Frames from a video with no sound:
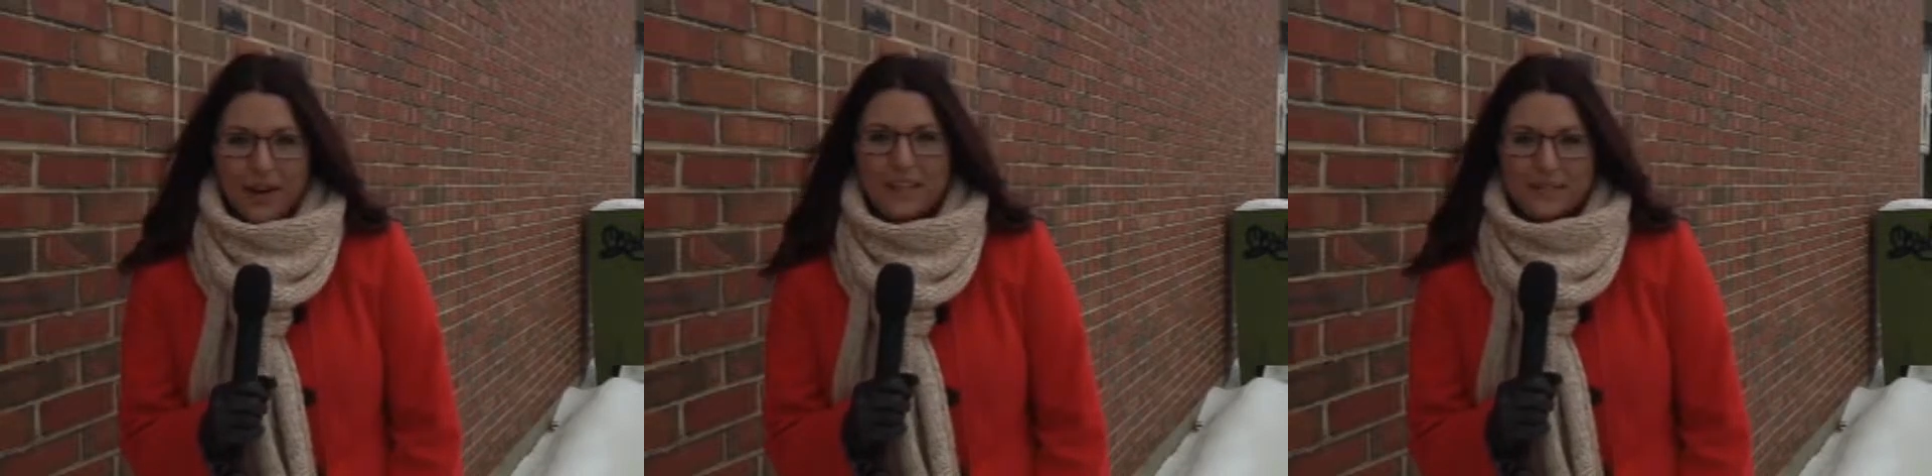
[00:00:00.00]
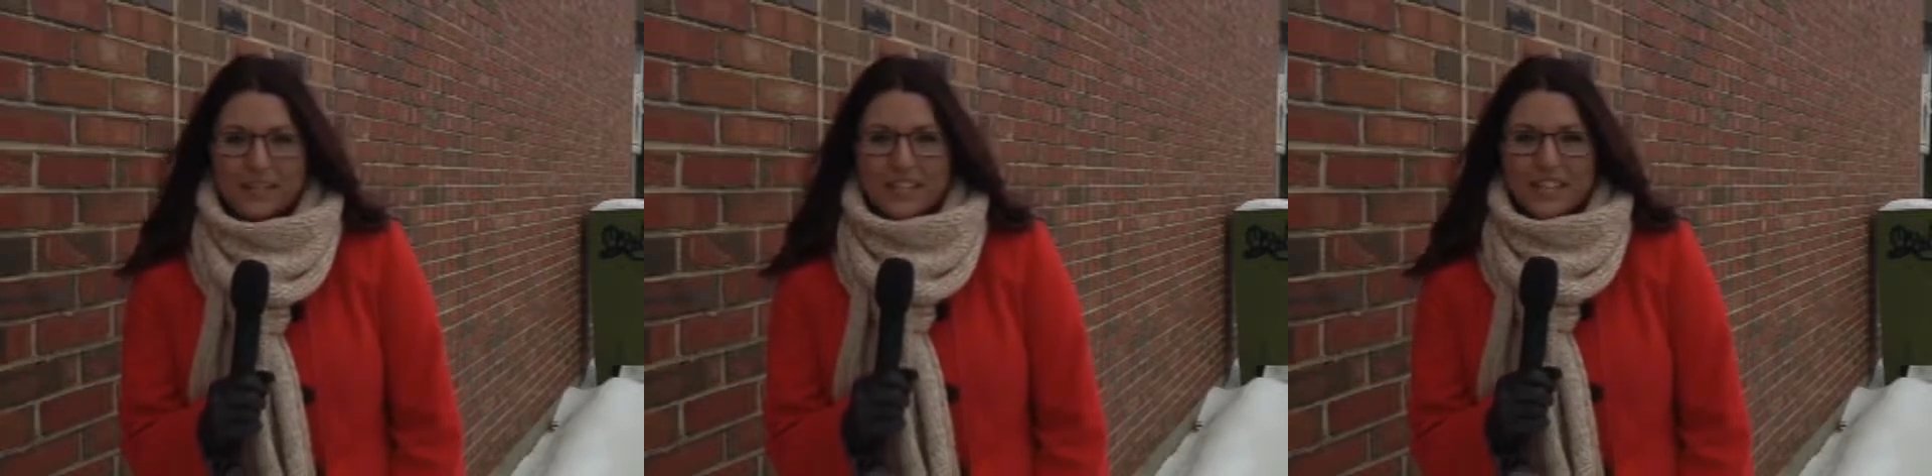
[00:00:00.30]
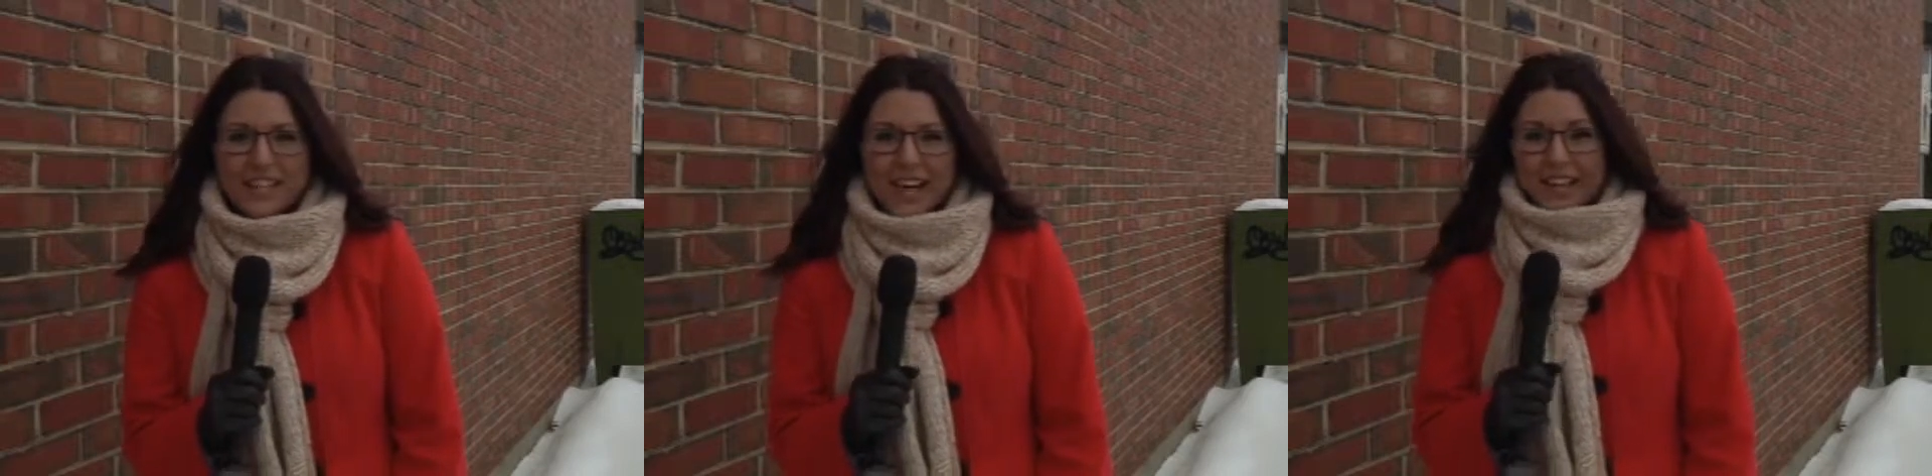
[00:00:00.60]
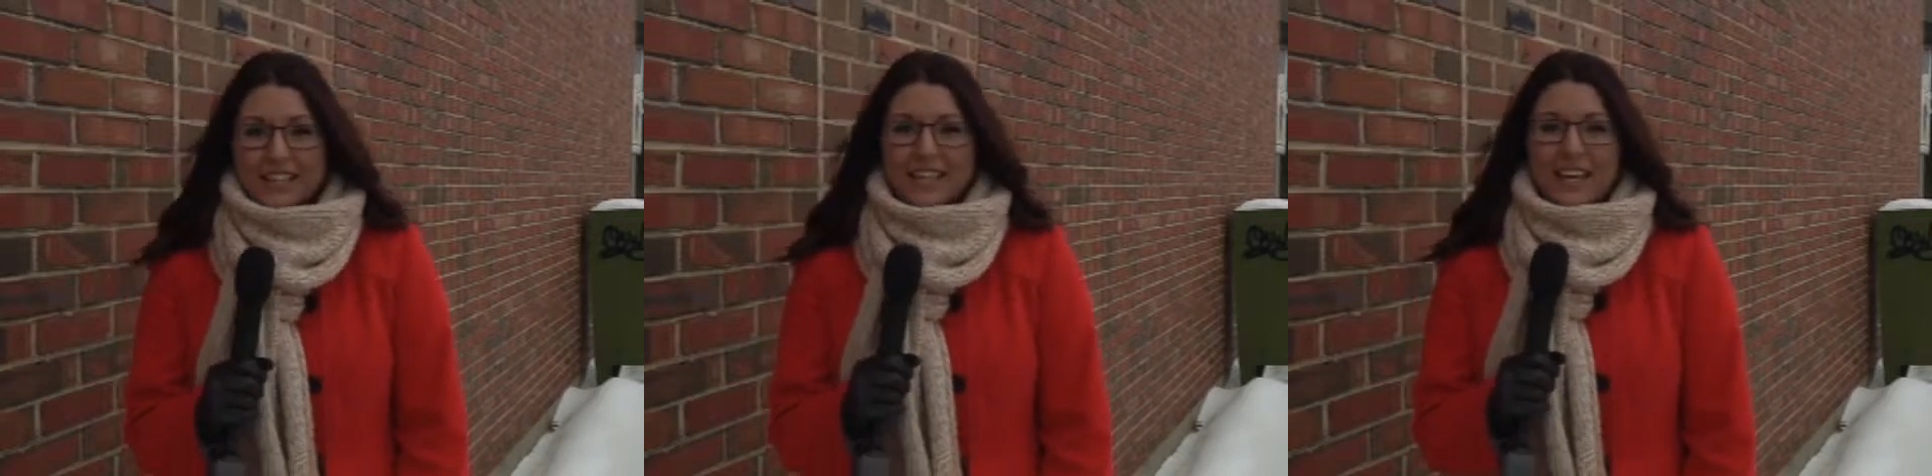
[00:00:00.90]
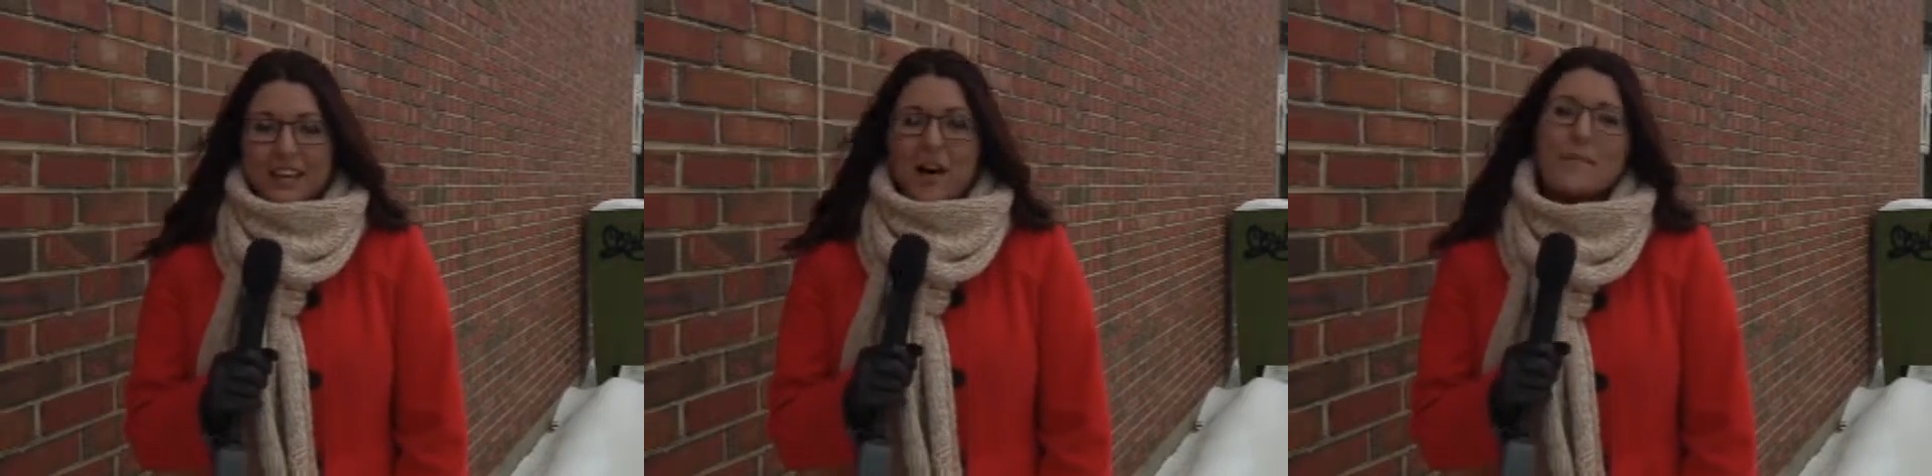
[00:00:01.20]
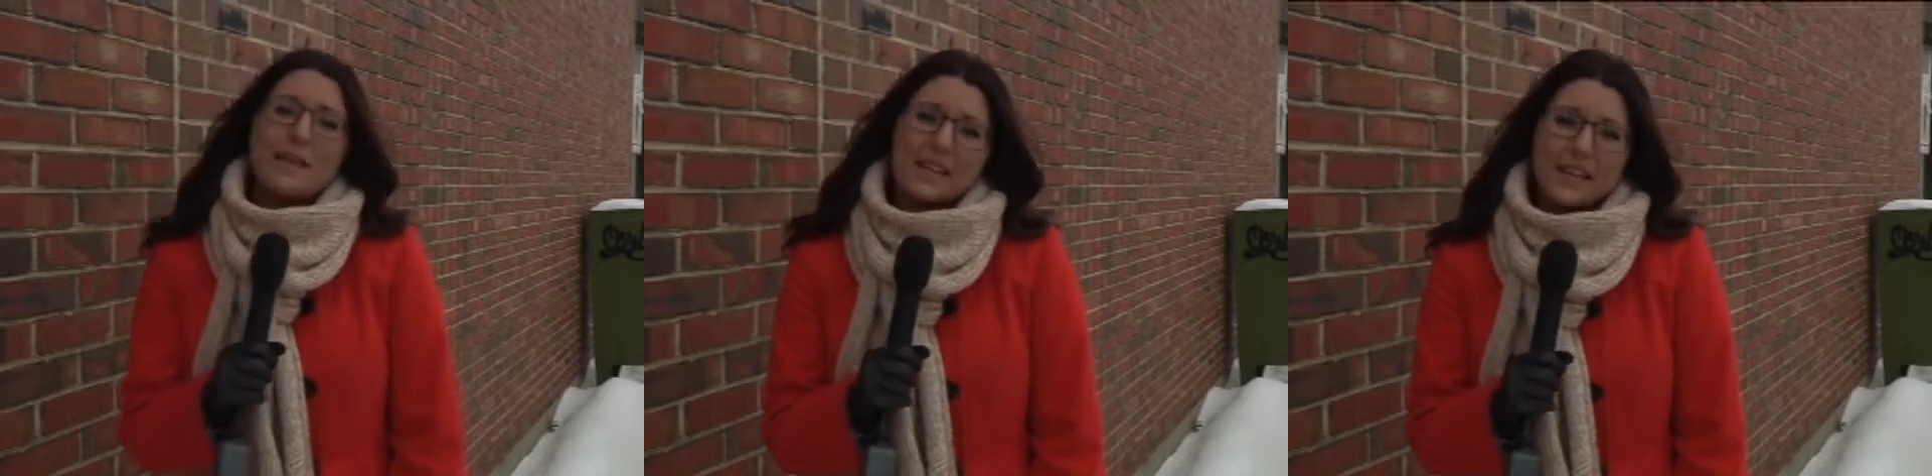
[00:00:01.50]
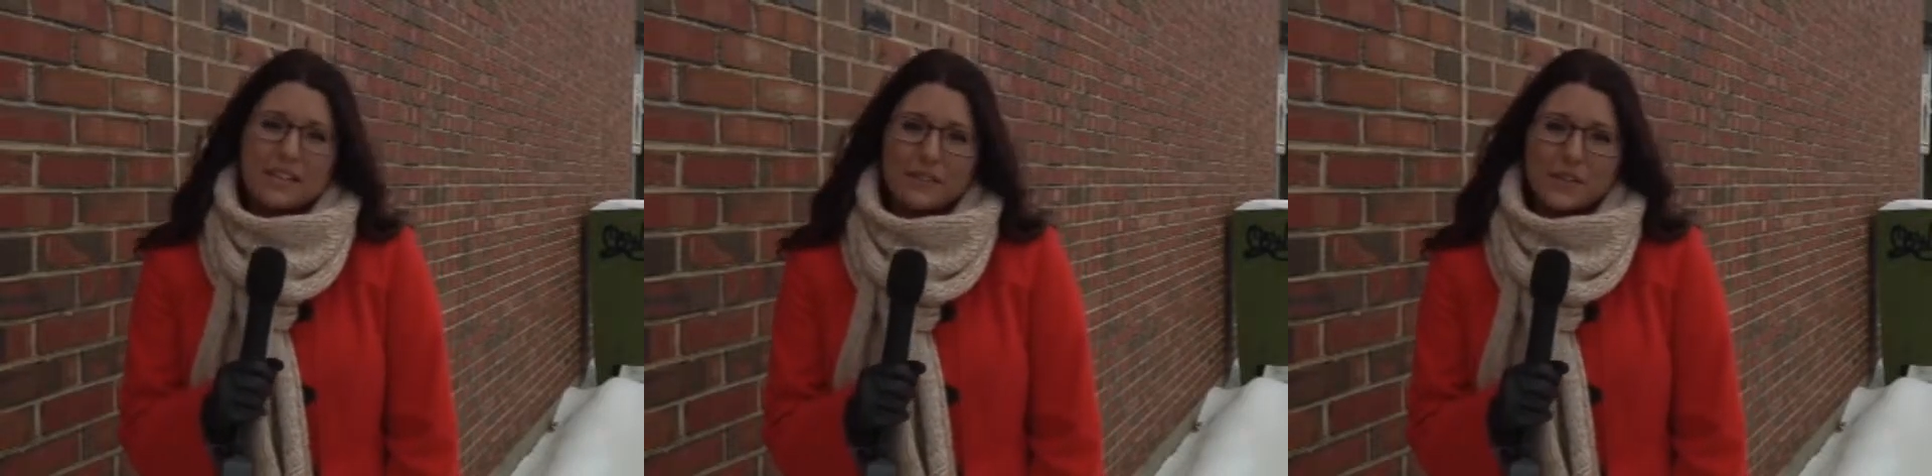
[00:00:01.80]
Around the Region. I'd like to thank all my
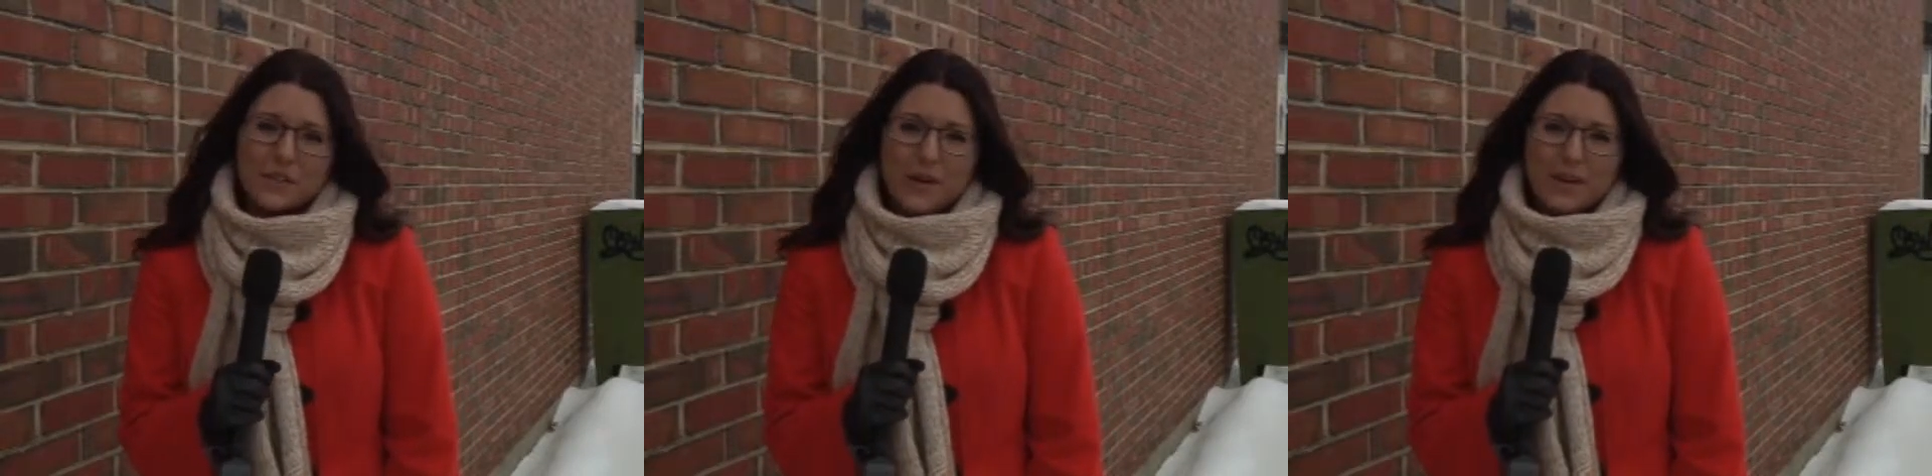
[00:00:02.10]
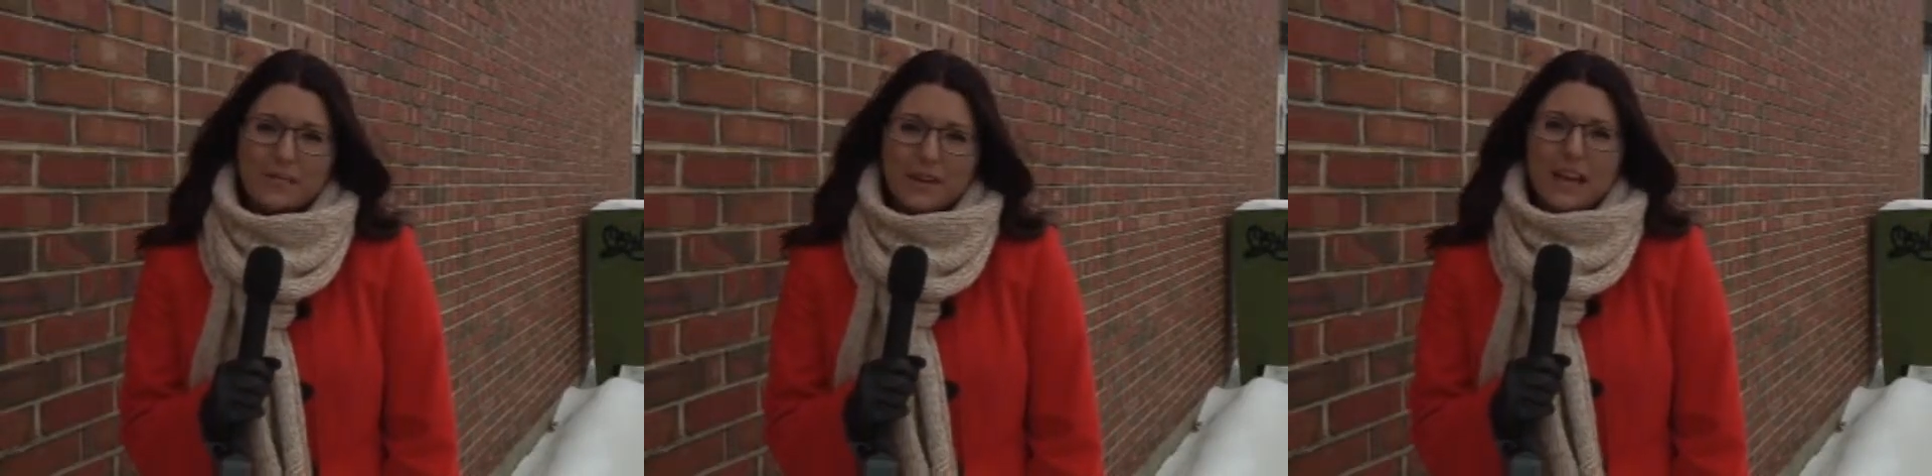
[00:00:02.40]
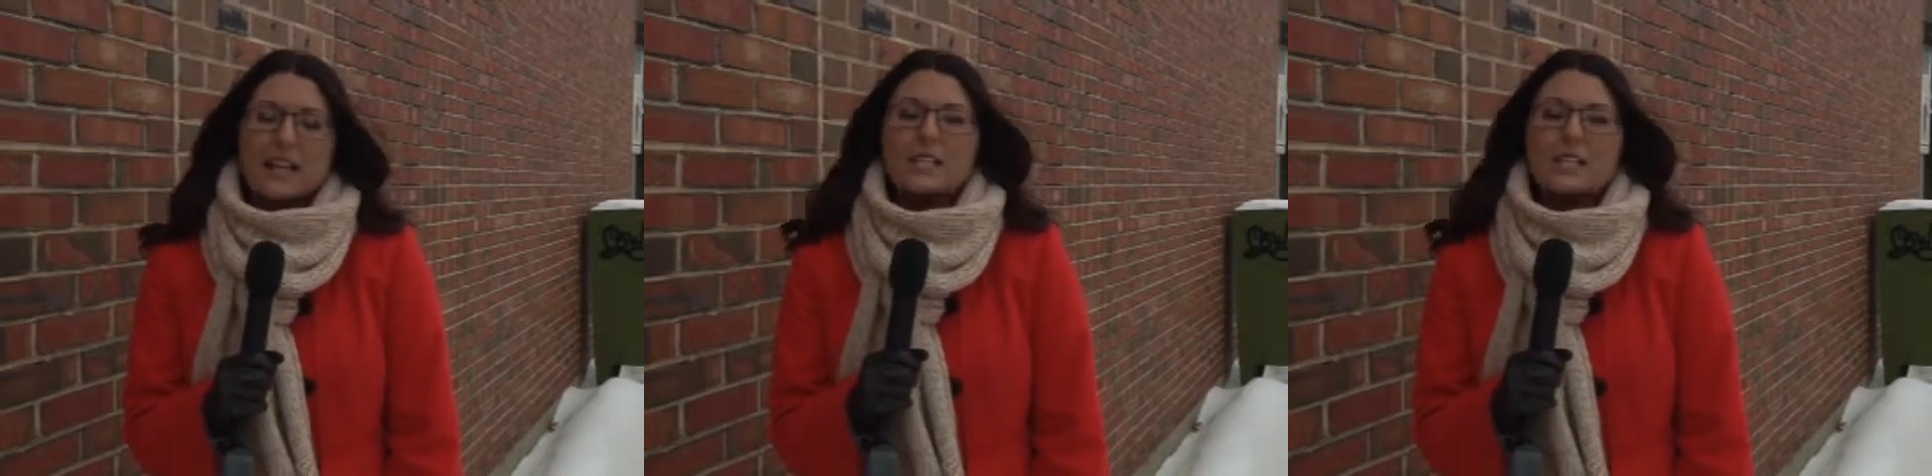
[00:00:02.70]
guests for joining me,